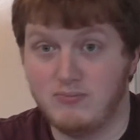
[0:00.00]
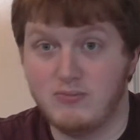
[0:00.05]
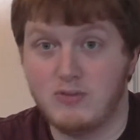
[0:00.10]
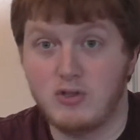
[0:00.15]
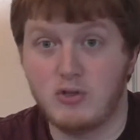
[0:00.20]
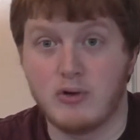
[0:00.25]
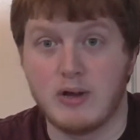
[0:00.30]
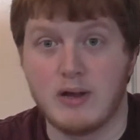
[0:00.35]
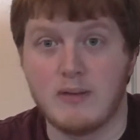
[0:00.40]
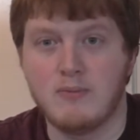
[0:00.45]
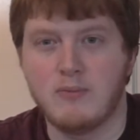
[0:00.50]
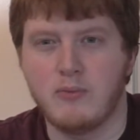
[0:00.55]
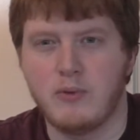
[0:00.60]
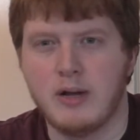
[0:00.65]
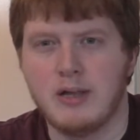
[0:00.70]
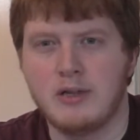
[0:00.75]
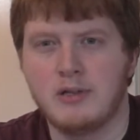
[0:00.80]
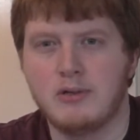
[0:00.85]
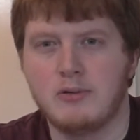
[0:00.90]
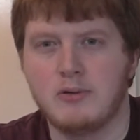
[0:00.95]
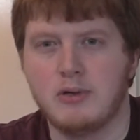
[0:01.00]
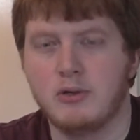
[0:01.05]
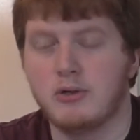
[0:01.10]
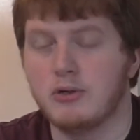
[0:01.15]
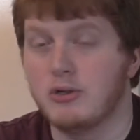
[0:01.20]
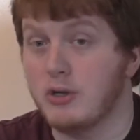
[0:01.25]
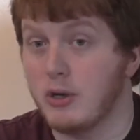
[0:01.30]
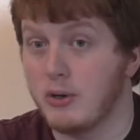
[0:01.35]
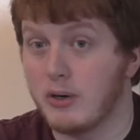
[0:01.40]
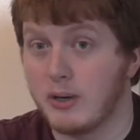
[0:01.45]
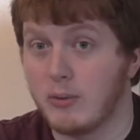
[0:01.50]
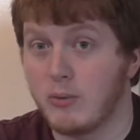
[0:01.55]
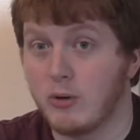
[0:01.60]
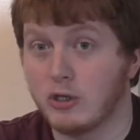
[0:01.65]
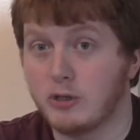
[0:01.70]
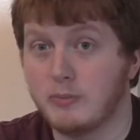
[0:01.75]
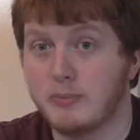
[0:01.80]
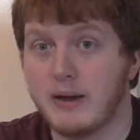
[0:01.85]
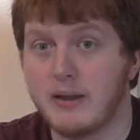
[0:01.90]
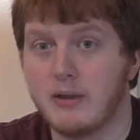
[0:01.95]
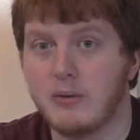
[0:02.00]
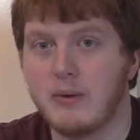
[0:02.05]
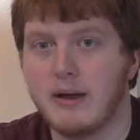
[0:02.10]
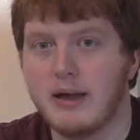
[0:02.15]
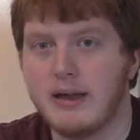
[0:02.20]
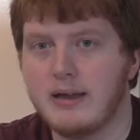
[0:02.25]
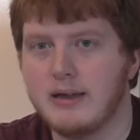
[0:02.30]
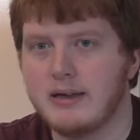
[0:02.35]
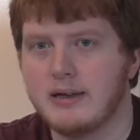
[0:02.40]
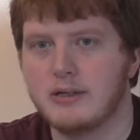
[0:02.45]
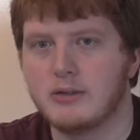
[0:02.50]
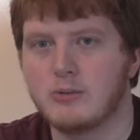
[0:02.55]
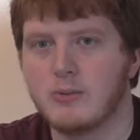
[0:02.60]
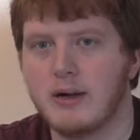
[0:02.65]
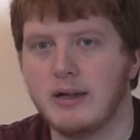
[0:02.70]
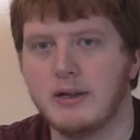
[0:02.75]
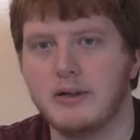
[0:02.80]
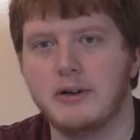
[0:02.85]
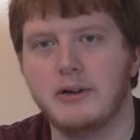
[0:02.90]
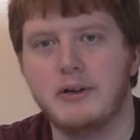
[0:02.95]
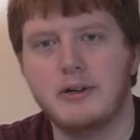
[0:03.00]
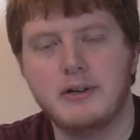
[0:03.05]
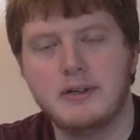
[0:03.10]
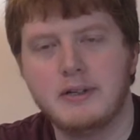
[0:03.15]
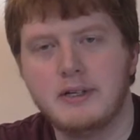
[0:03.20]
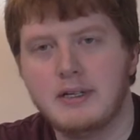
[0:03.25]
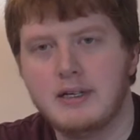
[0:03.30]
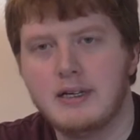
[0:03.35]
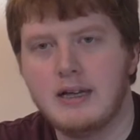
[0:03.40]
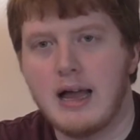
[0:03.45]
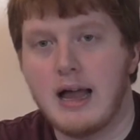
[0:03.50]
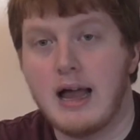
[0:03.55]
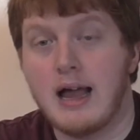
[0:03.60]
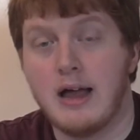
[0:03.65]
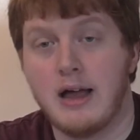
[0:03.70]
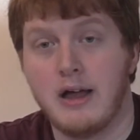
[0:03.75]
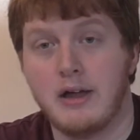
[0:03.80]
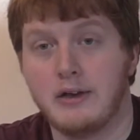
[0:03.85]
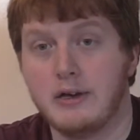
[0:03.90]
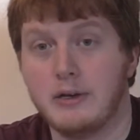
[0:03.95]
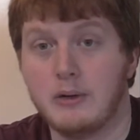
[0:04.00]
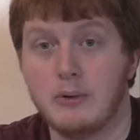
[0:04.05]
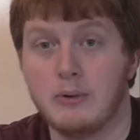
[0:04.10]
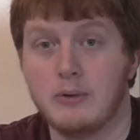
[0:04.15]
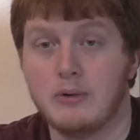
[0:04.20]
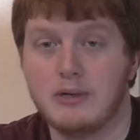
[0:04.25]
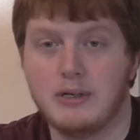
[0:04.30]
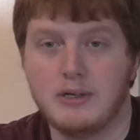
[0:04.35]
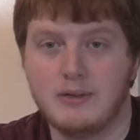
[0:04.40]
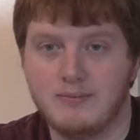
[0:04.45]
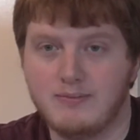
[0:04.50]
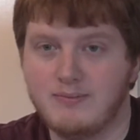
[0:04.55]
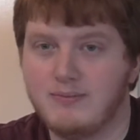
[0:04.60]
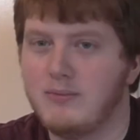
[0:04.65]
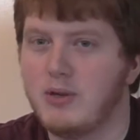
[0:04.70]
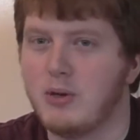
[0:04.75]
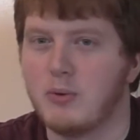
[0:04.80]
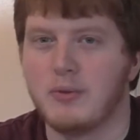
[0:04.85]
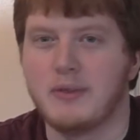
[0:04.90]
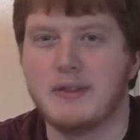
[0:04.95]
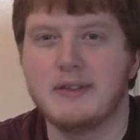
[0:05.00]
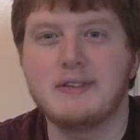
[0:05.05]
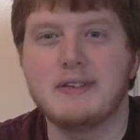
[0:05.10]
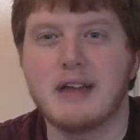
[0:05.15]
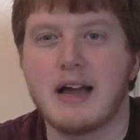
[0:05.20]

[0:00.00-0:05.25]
stream, which you should totally watch, by the way, it is quite good, and you on this